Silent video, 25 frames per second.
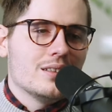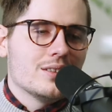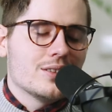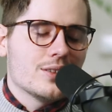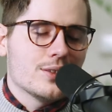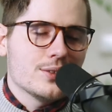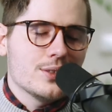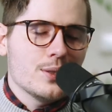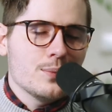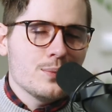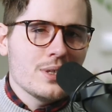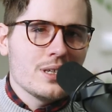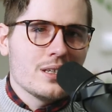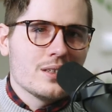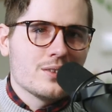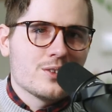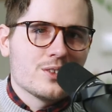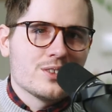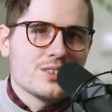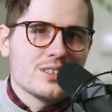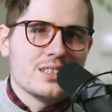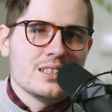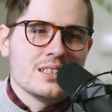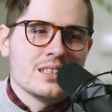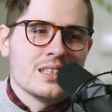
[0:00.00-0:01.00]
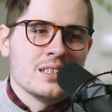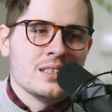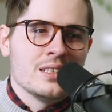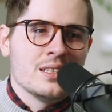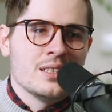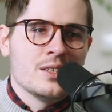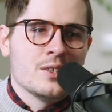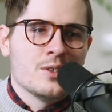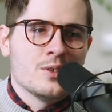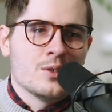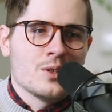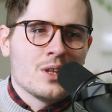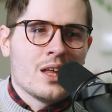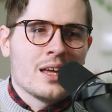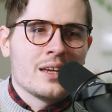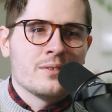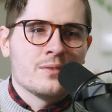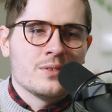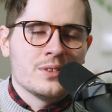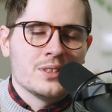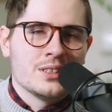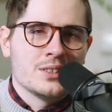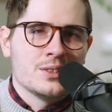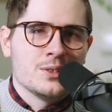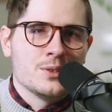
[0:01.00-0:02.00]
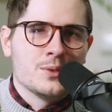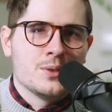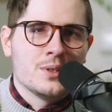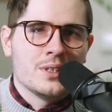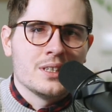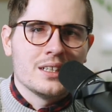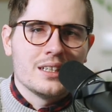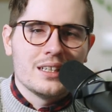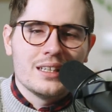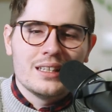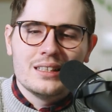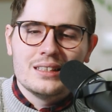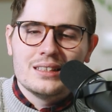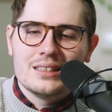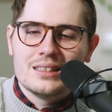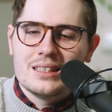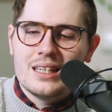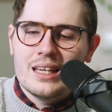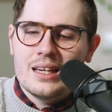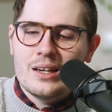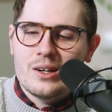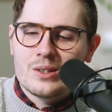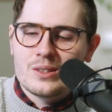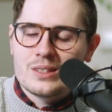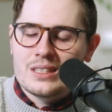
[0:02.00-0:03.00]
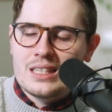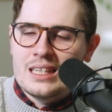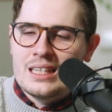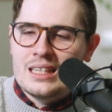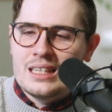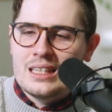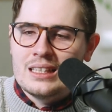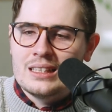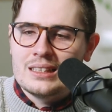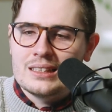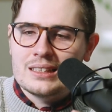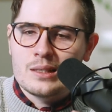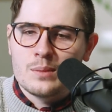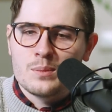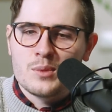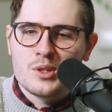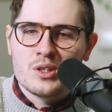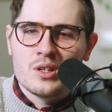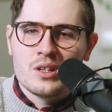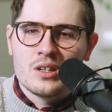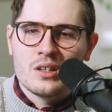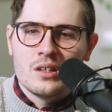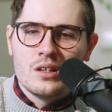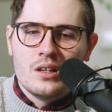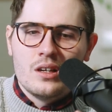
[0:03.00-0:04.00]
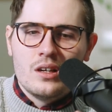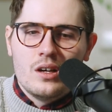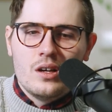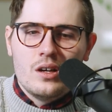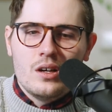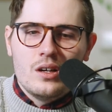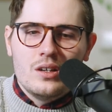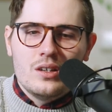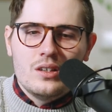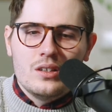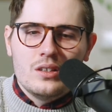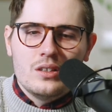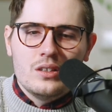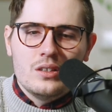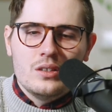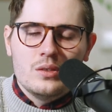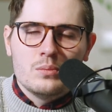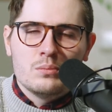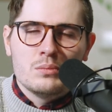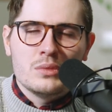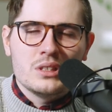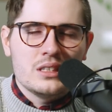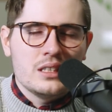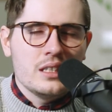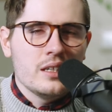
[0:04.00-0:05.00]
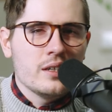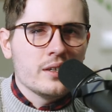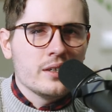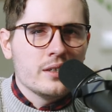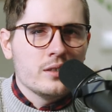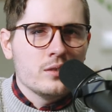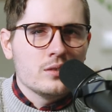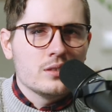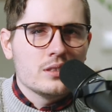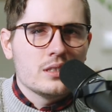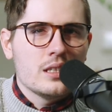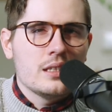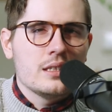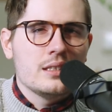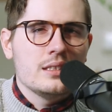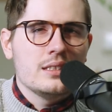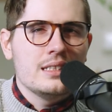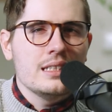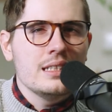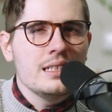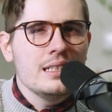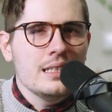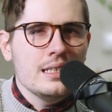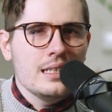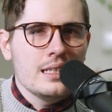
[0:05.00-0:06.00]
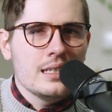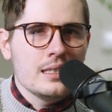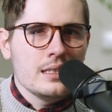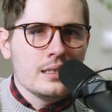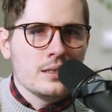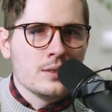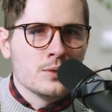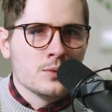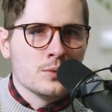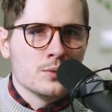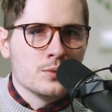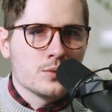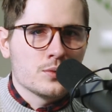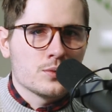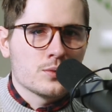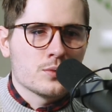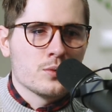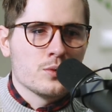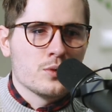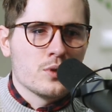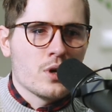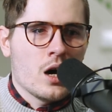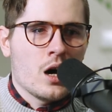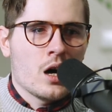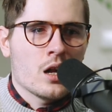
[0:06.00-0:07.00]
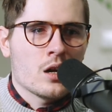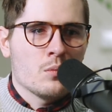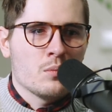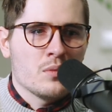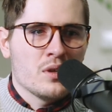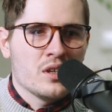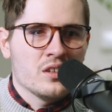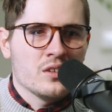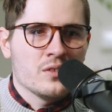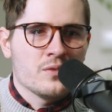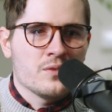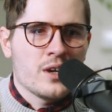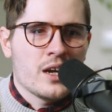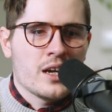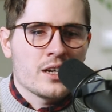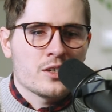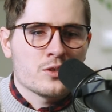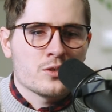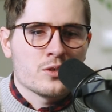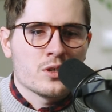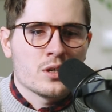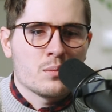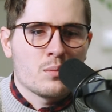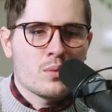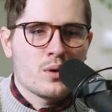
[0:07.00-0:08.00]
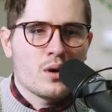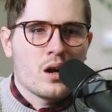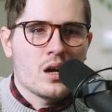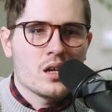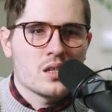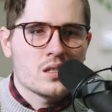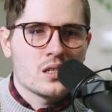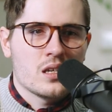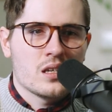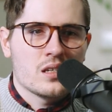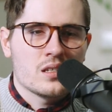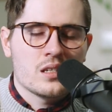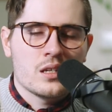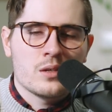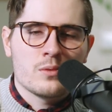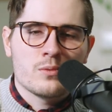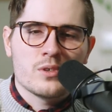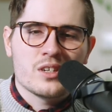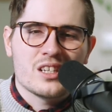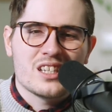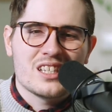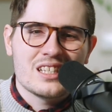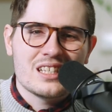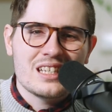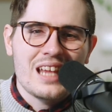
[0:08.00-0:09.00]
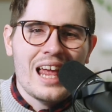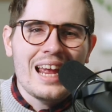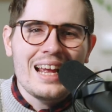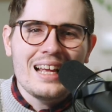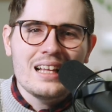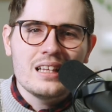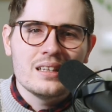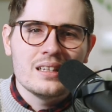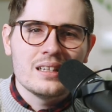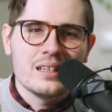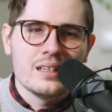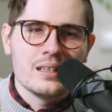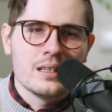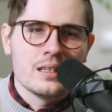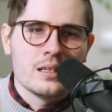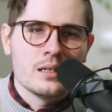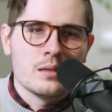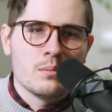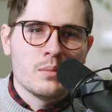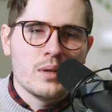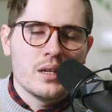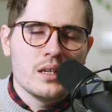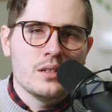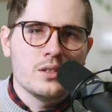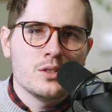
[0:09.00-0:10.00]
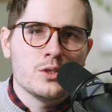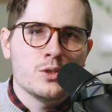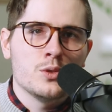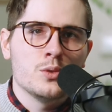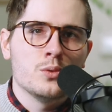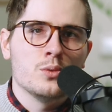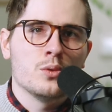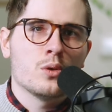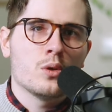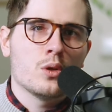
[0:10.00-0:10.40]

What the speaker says: So something interesting that Neo Life is doing is they are taking some of the materials that didn't get used through the auto manufacturing process and recycling them into